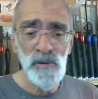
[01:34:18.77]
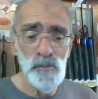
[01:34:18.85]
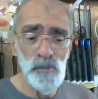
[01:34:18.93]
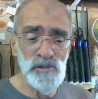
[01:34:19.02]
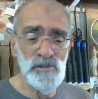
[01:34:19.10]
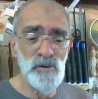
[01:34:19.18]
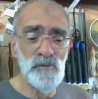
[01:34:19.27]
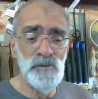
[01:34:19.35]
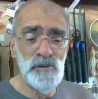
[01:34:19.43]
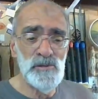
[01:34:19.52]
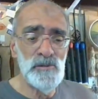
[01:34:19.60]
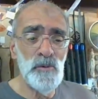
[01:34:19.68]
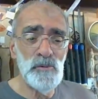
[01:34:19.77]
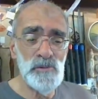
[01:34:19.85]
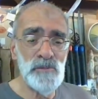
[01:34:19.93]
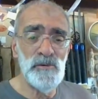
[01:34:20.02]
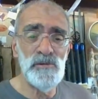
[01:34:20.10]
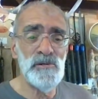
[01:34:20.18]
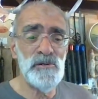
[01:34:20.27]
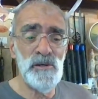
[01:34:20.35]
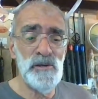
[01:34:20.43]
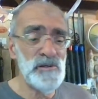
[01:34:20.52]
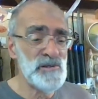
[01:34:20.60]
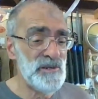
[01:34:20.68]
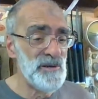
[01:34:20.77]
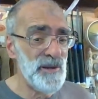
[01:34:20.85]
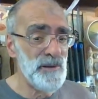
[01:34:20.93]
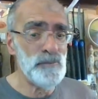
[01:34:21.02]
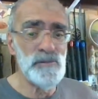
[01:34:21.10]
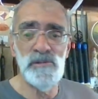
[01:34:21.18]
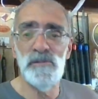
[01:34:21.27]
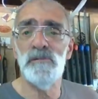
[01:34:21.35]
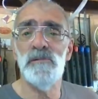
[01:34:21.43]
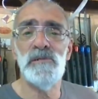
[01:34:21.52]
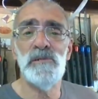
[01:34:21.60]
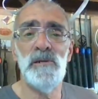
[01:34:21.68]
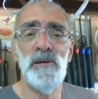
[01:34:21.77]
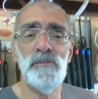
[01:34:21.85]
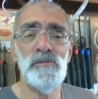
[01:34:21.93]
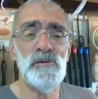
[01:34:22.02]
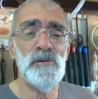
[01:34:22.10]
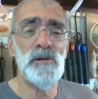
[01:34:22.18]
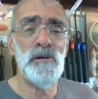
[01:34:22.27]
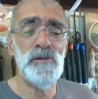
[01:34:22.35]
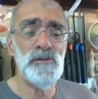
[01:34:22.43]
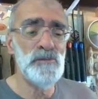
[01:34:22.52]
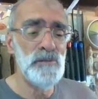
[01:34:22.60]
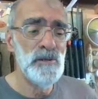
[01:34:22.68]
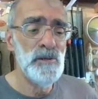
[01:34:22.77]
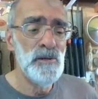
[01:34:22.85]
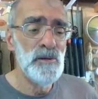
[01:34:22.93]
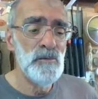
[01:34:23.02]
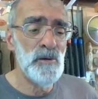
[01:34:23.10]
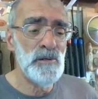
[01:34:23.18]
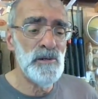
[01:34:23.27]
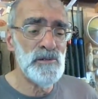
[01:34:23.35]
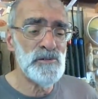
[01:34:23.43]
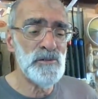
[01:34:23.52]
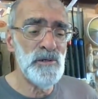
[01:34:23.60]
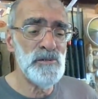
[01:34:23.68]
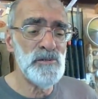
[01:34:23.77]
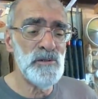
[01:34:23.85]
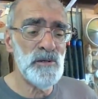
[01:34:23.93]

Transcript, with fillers: which is obvious to most of us, and yet it still happens, still happens on occasion. Right, let's change the